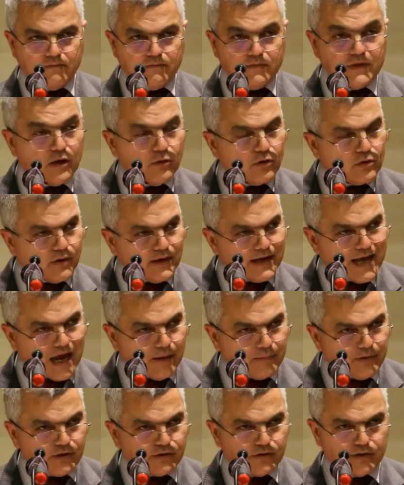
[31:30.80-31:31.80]
They were quite
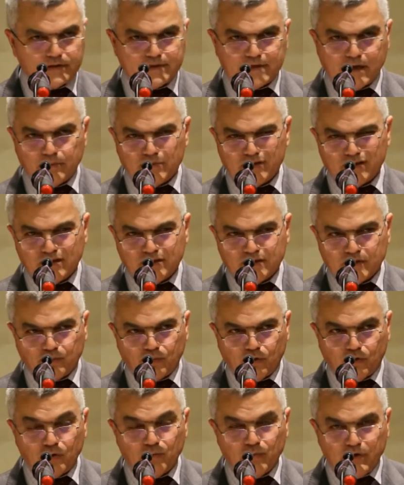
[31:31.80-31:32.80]
happy to accept the
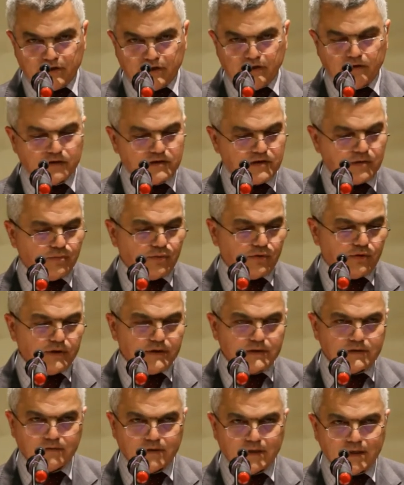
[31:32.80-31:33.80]
support, material
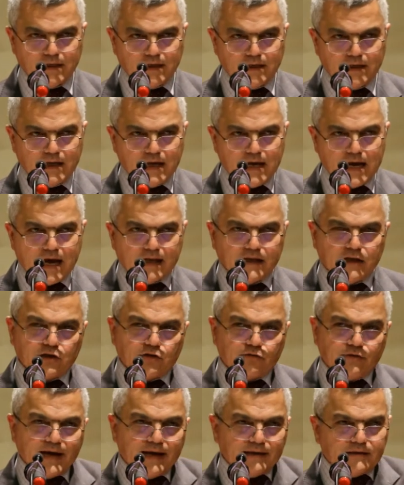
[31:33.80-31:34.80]
support, and
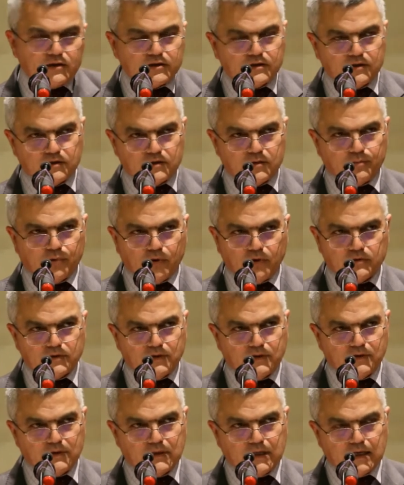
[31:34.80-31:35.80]
it created the
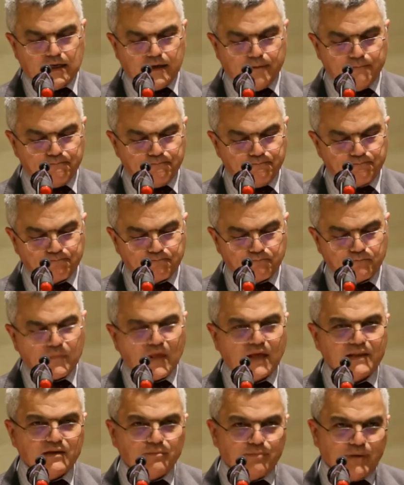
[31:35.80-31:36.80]
supposed
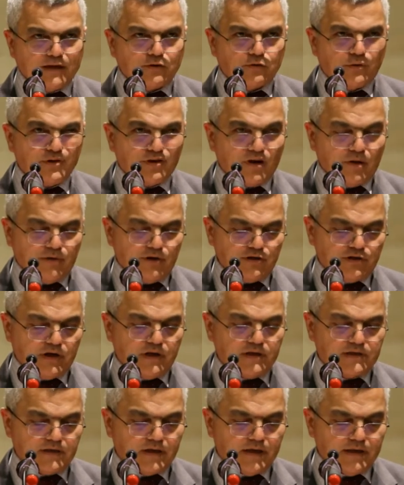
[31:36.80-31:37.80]
debate on the Armenian
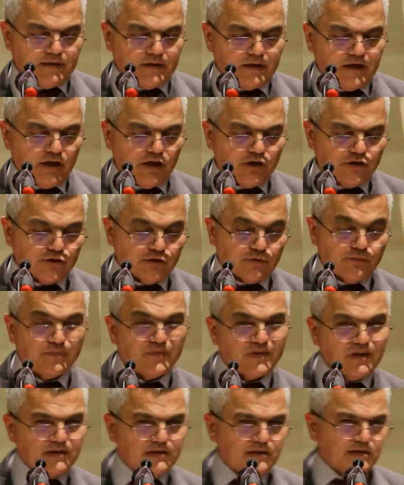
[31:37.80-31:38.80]
genocide
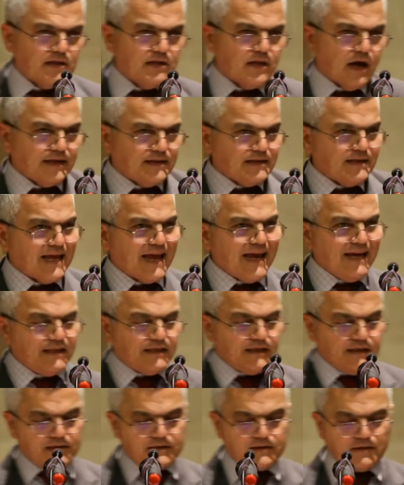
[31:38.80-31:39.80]
issue. This is the
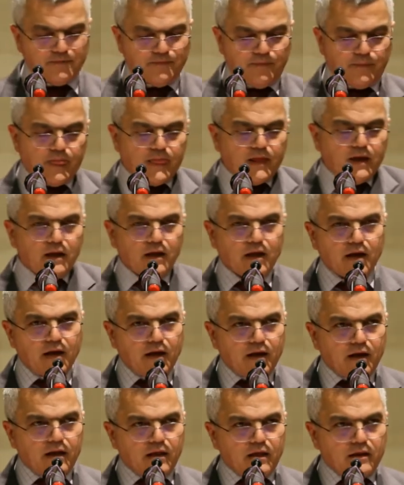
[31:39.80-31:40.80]
1980s.
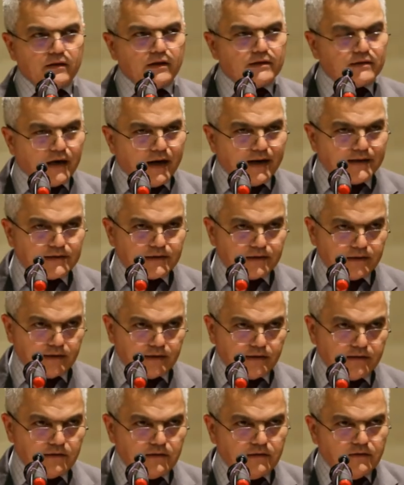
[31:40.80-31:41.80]
The tide
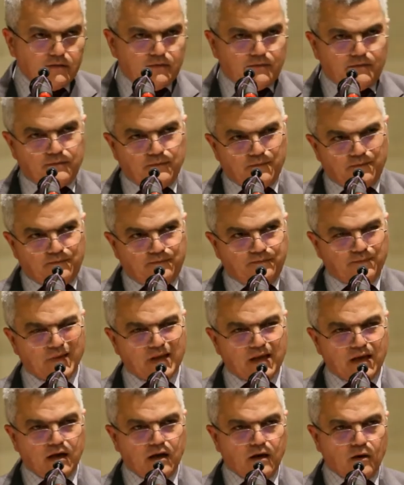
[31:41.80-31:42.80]
turned
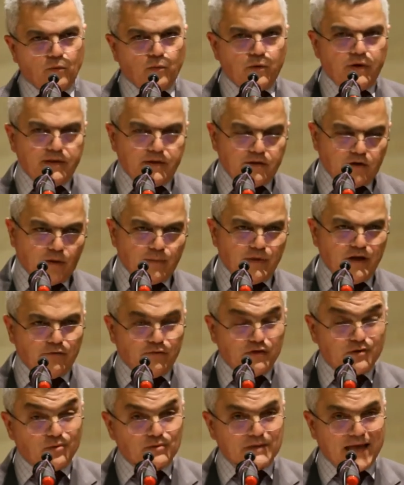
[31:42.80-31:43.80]
with an
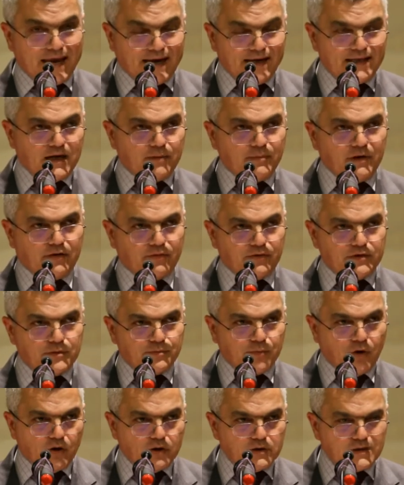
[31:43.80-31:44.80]
Armenian academic
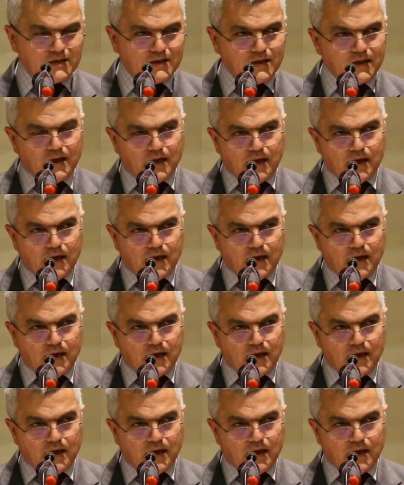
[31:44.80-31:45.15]
response.